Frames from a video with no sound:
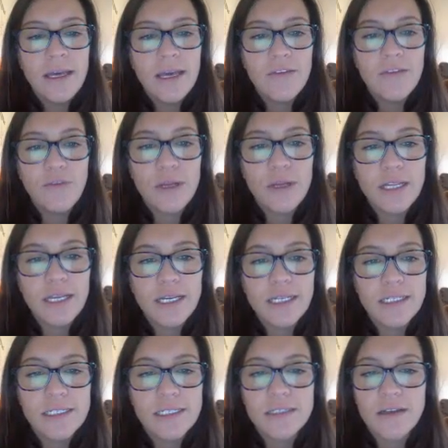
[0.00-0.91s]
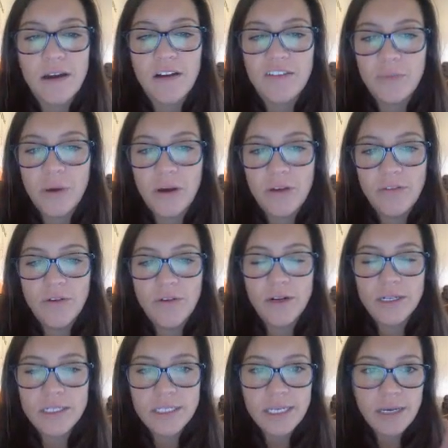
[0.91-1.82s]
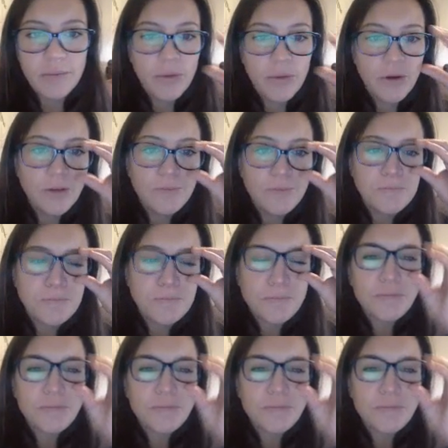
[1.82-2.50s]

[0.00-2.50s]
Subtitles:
If we click into softball, for example,